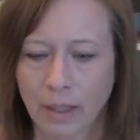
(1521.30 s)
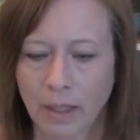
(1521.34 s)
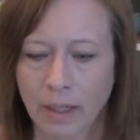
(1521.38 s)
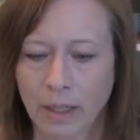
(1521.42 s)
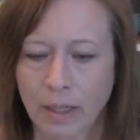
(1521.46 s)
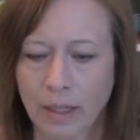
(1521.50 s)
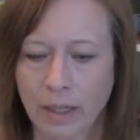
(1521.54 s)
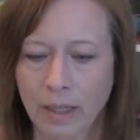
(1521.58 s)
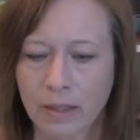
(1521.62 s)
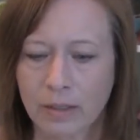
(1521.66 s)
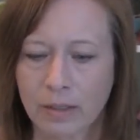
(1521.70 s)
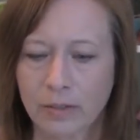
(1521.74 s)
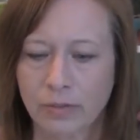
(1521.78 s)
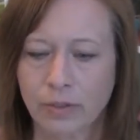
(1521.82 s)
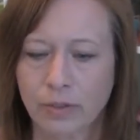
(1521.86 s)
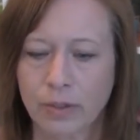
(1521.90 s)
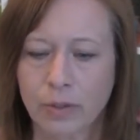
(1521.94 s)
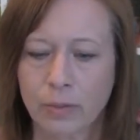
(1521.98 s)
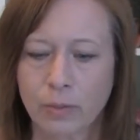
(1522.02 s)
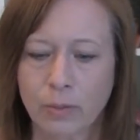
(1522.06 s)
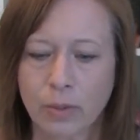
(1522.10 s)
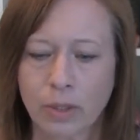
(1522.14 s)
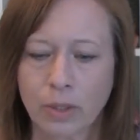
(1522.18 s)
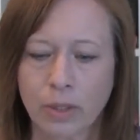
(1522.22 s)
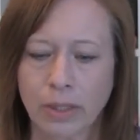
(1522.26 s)
As for
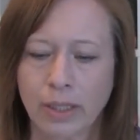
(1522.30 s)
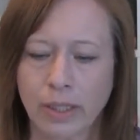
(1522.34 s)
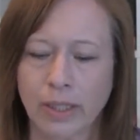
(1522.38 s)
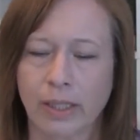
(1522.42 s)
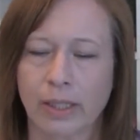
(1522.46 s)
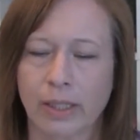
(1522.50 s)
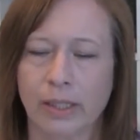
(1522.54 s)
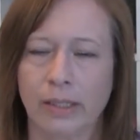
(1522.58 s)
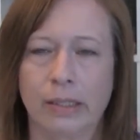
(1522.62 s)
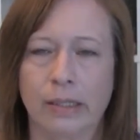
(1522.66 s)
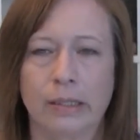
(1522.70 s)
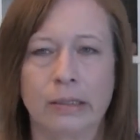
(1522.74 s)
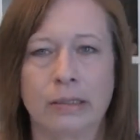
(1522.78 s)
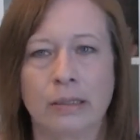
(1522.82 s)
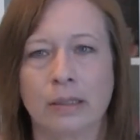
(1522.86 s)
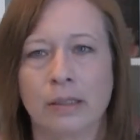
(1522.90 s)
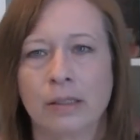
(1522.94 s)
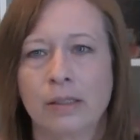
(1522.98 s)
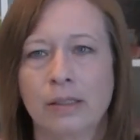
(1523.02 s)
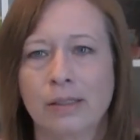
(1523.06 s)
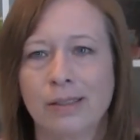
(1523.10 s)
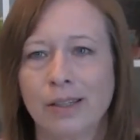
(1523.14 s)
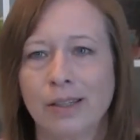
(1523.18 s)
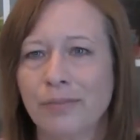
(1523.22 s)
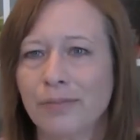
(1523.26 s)
the woolly
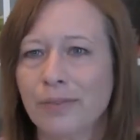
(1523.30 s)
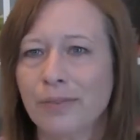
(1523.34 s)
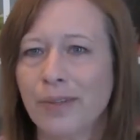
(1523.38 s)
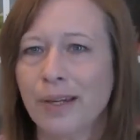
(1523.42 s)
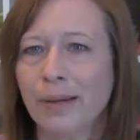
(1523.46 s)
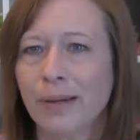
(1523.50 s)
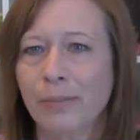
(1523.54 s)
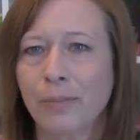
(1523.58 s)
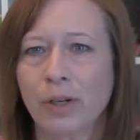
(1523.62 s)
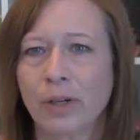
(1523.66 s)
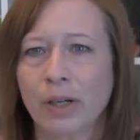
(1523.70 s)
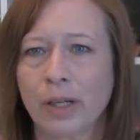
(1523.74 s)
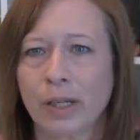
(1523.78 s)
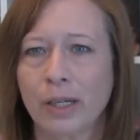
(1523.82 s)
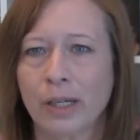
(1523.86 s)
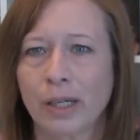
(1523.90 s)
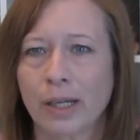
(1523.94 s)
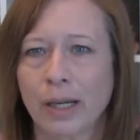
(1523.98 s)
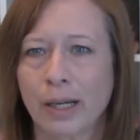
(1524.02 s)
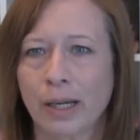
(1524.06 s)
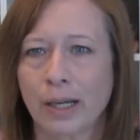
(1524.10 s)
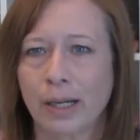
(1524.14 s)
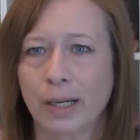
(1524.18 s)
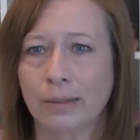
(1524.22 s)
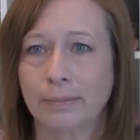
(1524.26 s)
stuff that I'm working
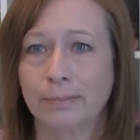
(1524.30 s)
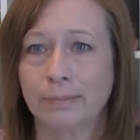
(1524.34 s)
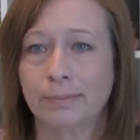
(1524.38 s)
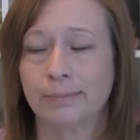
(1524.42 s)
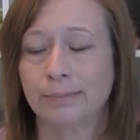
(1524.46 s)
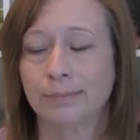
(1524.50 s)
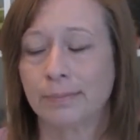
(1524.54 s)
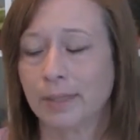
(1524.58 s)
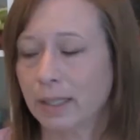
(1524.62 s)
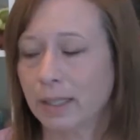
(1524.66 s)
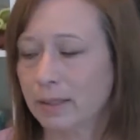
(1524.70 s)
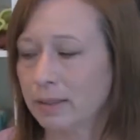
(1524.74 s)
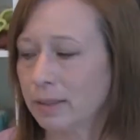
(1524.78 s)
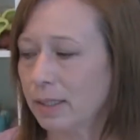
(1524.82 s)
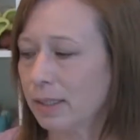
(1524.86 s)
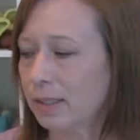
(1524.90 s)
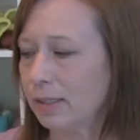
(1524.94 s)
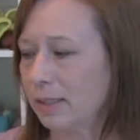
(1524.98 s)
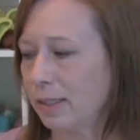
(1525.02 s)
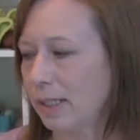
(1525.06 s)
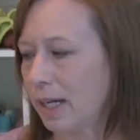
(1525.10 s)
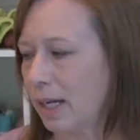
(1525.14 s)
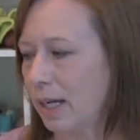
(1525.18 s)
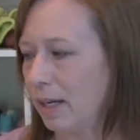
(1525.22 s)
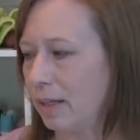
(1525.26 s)
on, as I
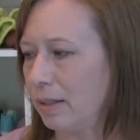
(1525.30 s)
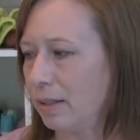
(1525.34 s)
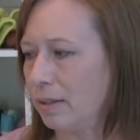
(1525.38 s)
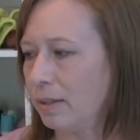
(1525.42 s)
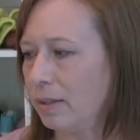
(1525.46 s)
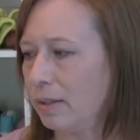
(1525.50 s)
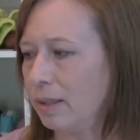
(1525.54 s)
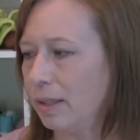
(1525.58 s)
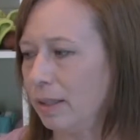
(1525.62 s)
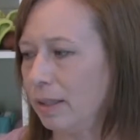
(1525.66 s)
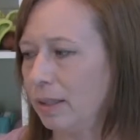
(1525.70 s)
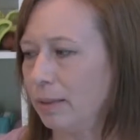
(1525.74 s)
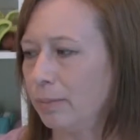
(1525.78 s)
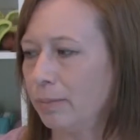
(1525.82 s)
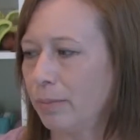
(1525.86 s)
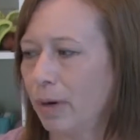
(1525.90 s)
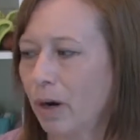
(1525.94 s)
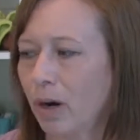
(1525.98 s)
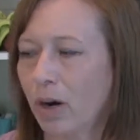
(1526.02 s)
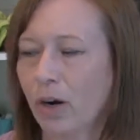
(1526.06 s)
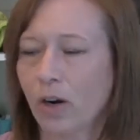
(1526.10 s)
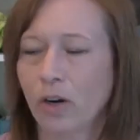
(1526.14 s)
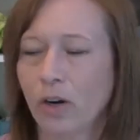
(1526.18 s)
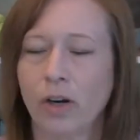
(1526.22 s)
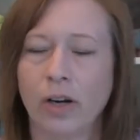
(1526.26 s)
said, the
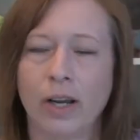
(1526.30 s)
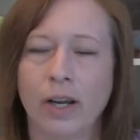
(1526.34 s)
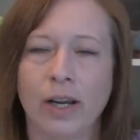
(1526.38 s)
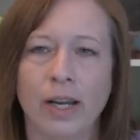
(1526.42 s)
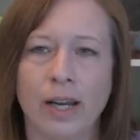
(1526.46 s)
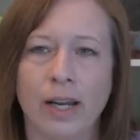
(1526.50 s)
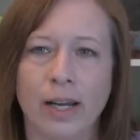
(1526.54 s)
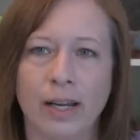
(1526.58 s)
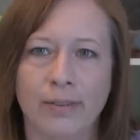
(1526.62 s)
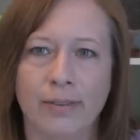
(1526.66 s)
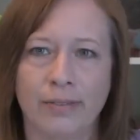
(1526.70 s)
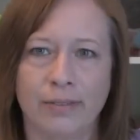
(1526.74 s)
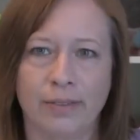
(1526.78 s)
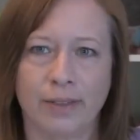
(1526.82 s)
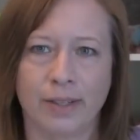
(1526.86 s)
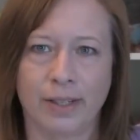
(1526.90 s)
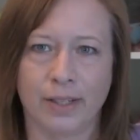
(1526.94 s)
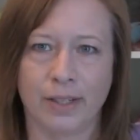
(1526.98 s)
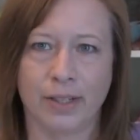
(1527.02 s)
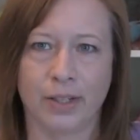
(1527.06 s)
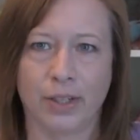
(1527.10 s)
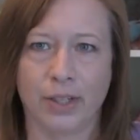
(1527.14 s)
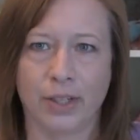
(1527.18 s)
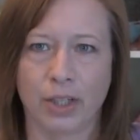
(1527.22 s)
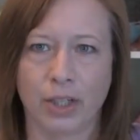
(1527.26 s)

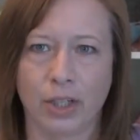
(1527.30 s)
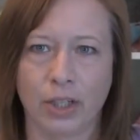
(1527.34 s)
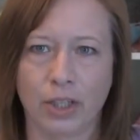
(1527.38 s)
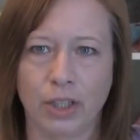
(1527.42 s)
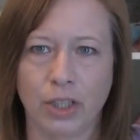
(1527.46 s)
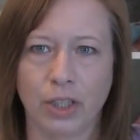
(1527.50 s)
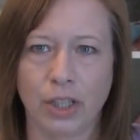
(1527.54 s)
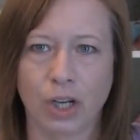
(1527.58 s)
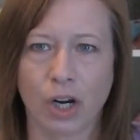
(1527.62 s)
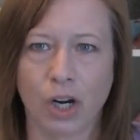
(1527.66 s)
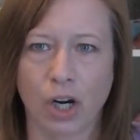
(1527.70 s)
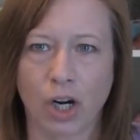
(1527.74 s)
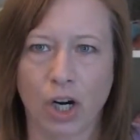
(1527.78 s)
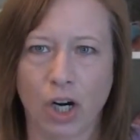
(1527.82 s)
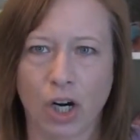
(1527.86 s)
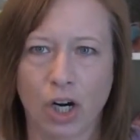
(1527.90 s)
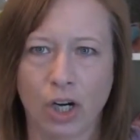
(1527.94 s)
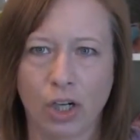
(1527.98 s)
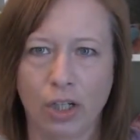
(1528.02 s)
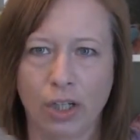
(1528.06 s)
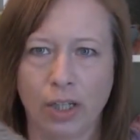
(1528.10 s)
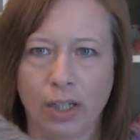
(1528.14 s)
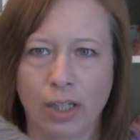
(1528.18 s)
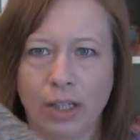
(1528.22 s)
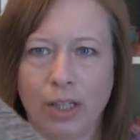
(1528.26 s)
Marhaven
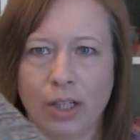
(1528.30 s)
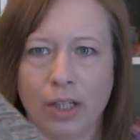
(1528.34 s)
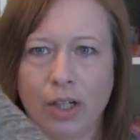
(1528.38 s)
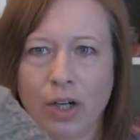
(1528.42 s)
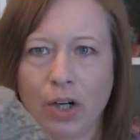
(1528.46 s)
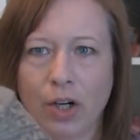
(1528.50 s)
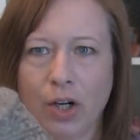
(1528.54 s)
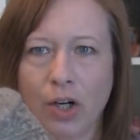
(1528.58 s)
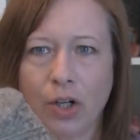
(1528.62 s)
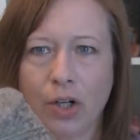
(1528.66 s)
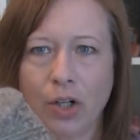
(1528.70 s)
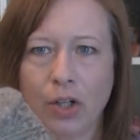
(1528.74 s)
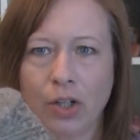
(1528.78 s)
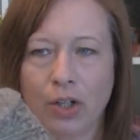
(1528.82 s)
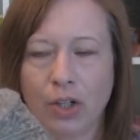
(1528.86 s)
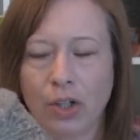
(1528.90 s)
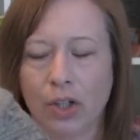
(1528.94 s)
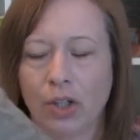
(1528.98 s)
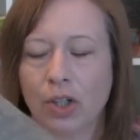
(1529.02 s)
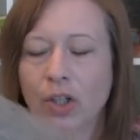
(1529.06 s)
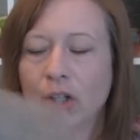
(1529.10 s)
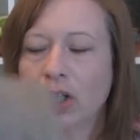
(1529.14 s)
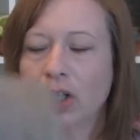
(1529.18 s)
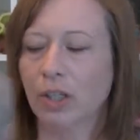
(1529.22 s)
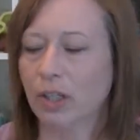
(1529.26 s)
yarn here,
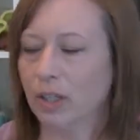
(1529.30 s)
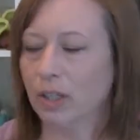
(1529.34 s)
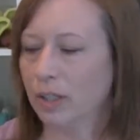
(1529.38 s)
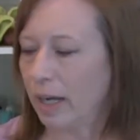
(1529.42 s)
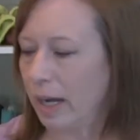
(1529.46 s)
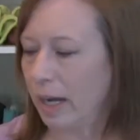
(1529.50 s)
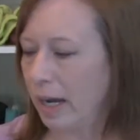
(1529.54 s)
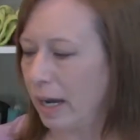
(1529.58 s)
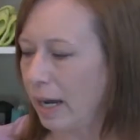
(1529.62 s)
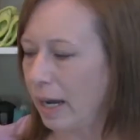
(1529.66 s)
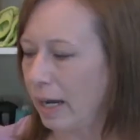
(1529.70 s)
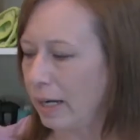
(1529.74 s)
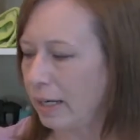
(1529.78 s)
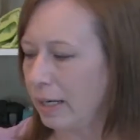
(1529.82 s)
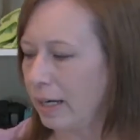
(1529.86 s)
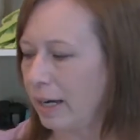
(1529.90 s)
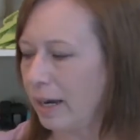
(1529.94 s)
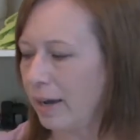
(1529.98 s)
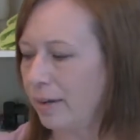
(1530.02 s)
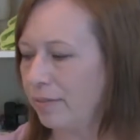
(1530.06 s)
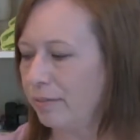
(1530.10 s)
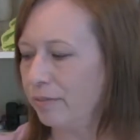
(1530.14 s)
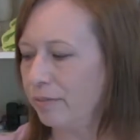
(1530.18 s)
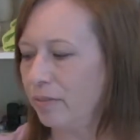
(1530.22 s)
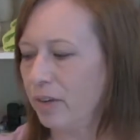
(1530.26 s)
I
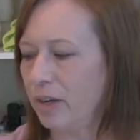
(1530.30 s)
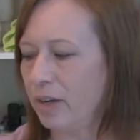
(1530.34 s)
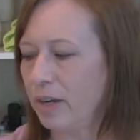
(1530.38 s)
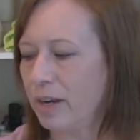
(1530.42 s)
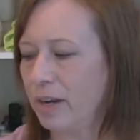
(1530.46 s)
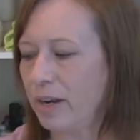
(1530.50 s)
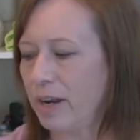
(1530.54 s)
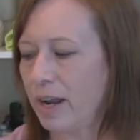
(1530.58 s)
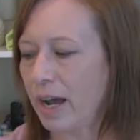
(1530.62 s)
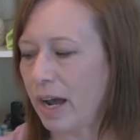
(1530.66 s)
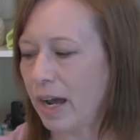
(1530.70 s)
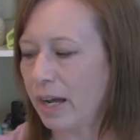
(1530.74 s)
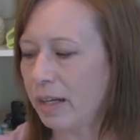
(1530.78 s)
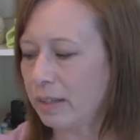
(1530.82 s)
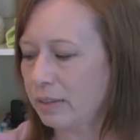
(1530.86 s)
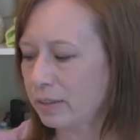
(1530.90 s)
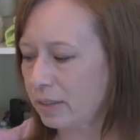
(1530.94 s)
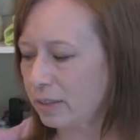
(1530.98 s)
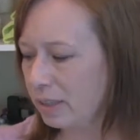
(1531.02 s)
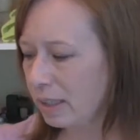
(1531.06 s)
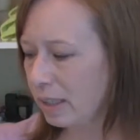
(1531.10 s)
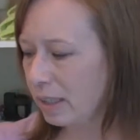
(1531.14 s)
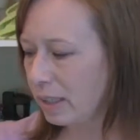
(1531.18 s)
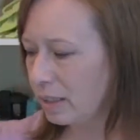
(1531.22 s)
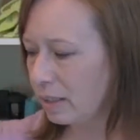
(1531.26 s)
have not
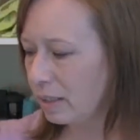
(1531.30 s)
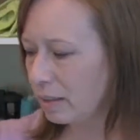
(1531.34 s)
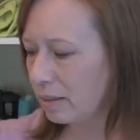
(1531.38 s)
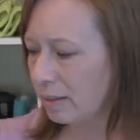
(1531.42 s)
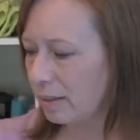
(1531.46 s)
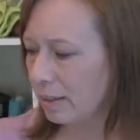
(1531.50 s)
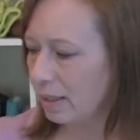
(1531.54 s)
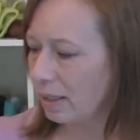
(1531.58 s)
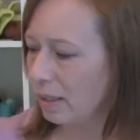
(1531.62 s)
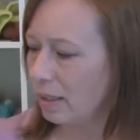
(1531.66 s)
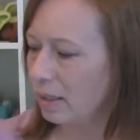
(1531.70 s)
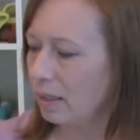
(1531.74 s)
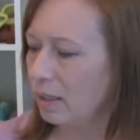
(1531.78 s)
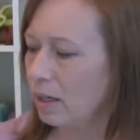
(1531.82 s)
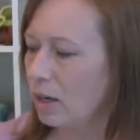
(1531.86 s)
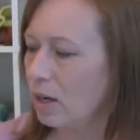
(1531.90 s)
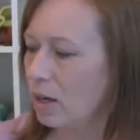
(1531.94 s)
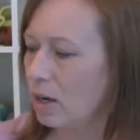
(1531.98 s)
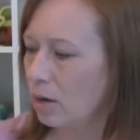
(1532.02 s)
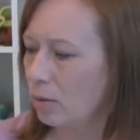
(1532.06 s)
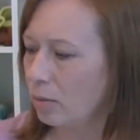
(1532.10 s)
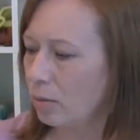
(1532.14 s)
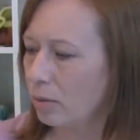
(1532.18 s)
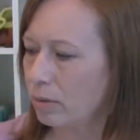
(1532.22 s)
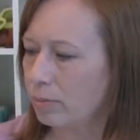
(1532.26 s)
done anything
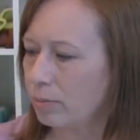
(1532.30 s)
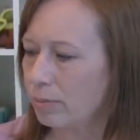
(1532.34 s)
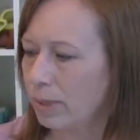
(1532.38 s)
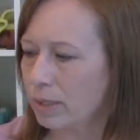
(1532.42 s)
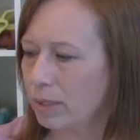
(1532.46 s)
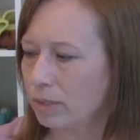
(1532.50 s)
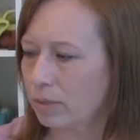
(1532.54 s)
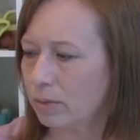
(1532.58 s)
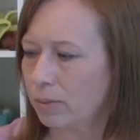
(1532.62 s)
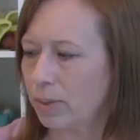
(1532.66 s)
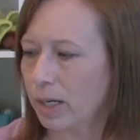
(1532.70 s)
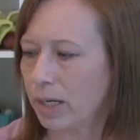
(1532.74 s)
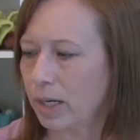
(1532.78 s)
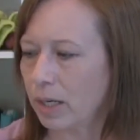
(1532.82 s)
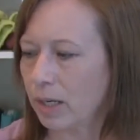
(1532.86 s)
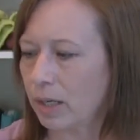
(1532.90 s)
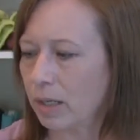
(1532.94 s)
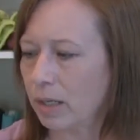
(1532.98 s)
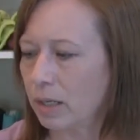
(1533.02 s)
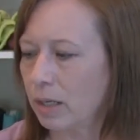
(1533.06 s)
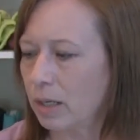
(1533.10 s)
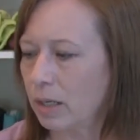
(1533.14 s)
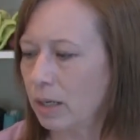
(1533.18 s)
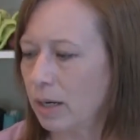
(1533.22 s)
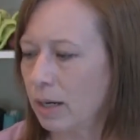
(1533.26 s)
with my
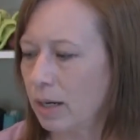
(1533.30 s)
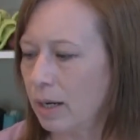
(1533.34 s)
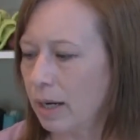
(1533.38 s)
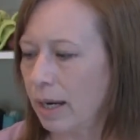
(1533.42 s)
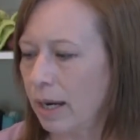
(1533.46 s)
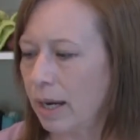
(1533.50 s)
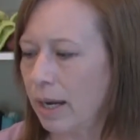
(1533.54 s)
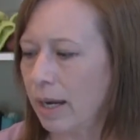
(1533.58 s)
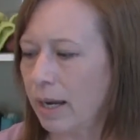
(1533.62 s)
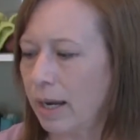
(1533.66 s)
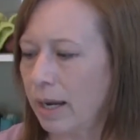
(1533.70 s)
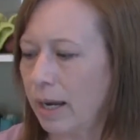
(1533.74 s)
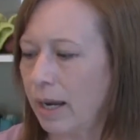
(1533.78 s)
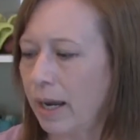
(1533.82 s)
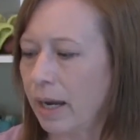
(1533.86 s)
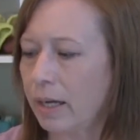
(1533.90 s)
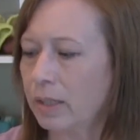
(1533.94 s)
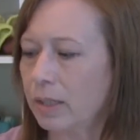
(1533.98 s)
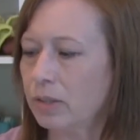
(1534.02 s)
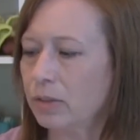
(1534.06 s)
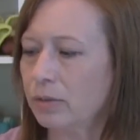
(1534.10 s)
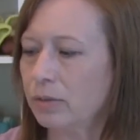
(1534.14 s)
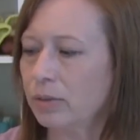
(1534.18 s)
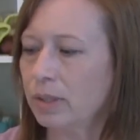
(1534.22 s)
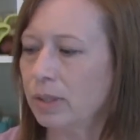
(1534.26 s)
sweater. I
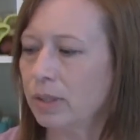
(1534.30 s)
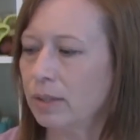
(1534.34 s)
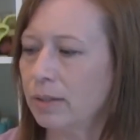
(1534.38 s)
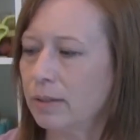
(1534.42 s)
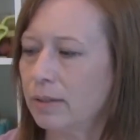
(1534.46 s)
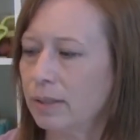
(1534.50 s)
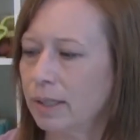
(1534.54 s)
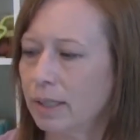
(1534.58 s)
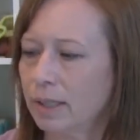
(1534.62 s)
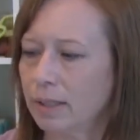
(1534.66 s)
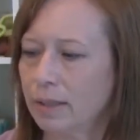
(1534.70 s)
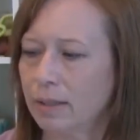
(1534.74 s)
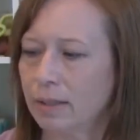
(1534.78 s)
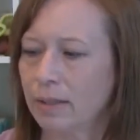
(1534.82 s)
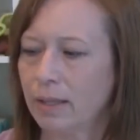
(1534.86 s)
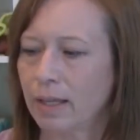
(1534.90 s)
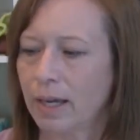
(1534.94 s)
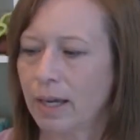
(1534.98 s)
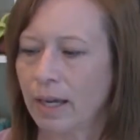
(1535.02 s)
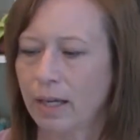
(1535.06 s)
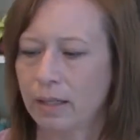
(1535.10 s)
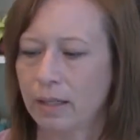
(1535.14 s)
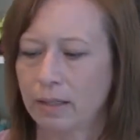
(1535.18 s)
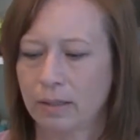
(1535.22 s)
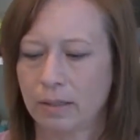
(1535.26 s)
actually think
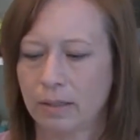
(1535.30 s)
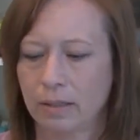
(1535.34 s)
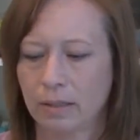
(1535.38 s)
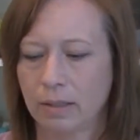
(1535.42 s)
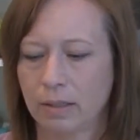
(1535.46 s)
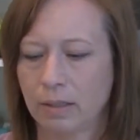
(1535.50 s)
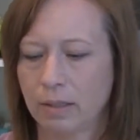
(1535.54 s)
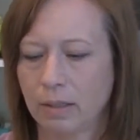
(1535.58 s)
that